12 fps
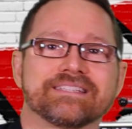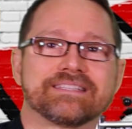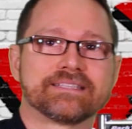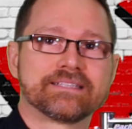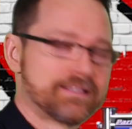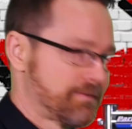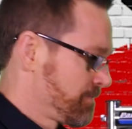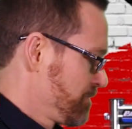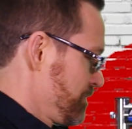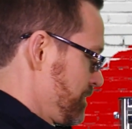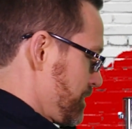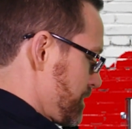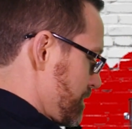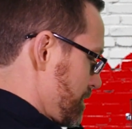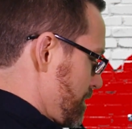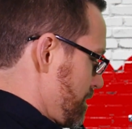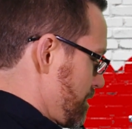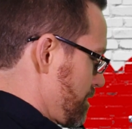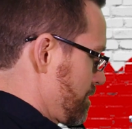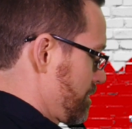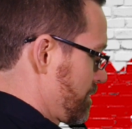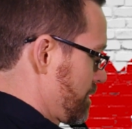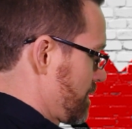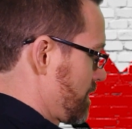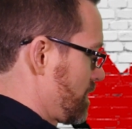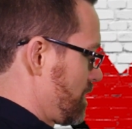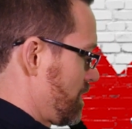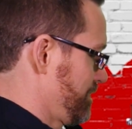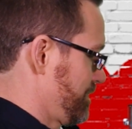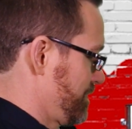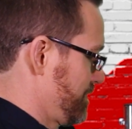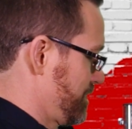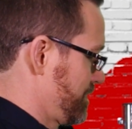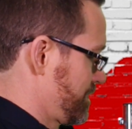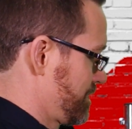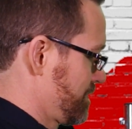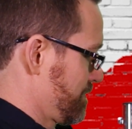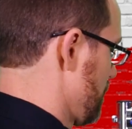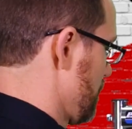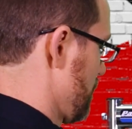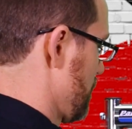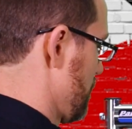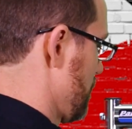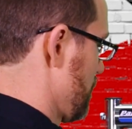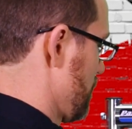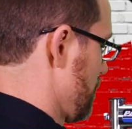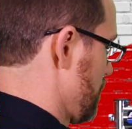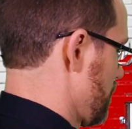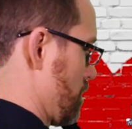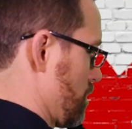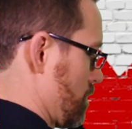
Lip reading: No one is speaking in this clip.